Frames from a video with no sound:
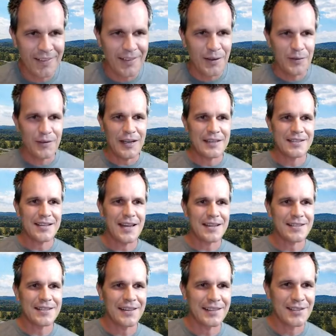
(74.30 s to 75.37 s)

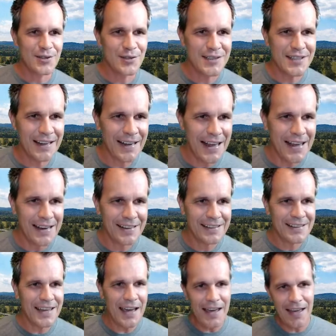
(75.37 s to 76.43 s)
Fantastic. Susan
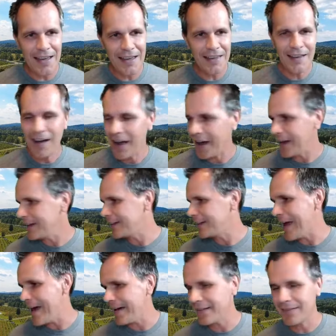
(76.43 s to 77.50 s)
Glenn, yay! Hi,
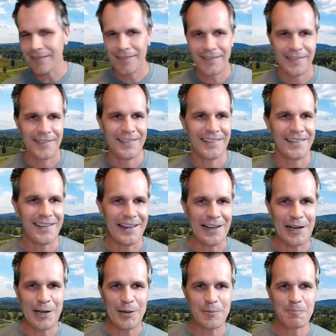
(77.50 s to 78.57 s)
Dad.
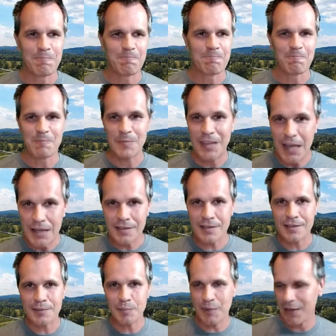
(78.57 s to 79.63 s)

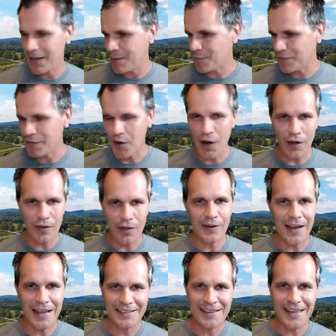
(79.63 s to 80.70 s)
Yes, became a father
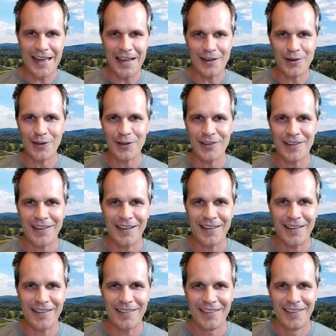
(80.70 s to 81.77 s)
again
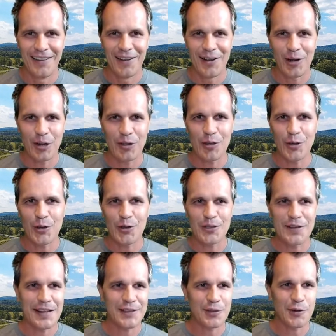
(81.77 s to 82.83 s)
on
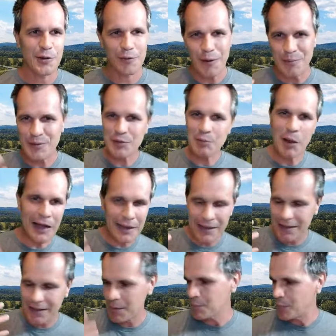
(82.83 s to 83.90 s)
Thursday. So if I'm
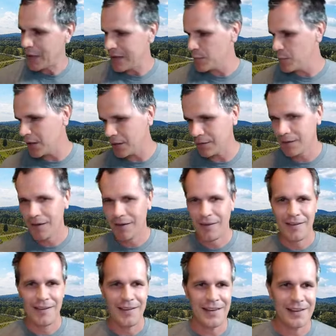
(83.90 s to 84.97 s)
smiling, I'm beaming,
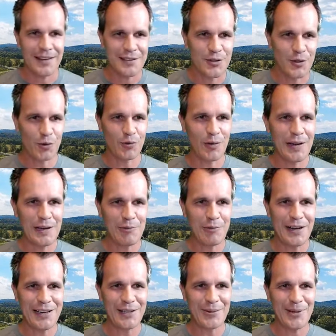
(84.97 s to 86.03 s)
and I talk really,
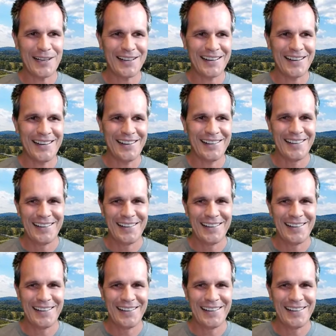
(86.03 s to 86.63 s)
really quickly,